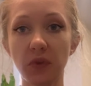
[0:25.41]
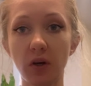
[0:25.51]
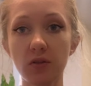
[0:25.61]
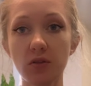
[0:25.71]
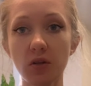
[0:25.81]

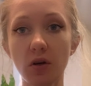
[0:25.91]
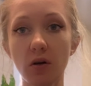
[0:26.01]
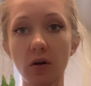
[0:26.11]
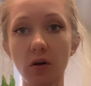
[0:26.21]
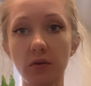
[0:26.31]
and
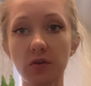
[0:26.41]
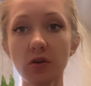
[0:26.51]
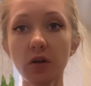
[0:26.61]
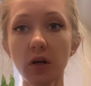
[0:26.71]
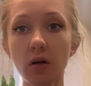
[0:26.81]
the
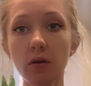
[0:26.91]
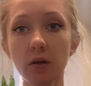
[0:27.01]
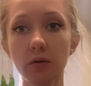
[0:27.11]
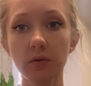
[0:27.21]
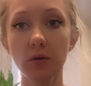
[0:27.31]
dark
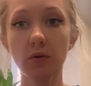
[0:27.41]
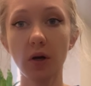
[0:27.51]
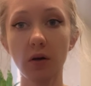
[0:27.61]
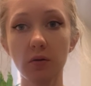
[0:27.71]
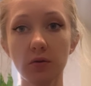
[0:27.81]
area on the
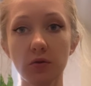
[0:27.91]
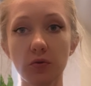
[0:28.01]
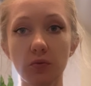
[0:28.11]
ground